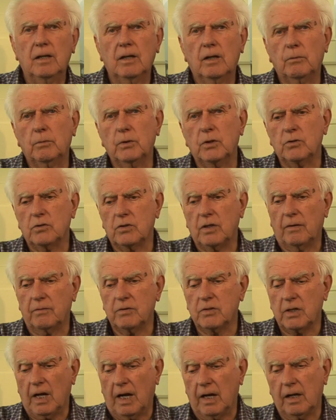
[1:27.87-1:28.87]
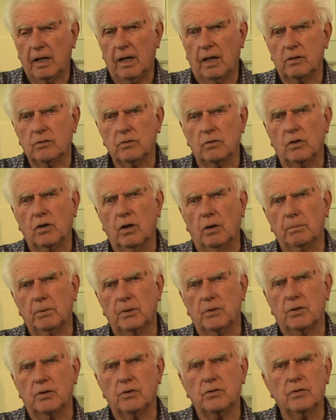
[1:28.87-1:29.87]
And we used to have sandcastle
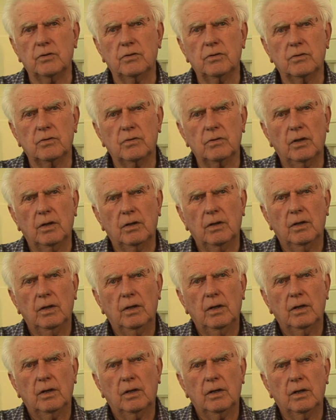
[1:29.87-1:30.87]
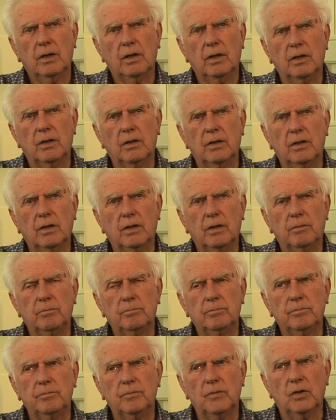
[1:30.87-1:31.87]
competitions
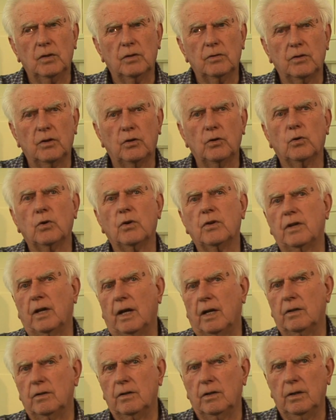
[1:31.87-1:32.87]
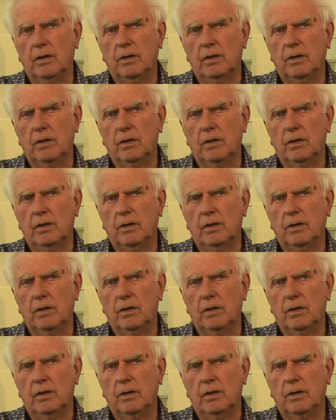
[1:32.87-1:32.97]
on the north end.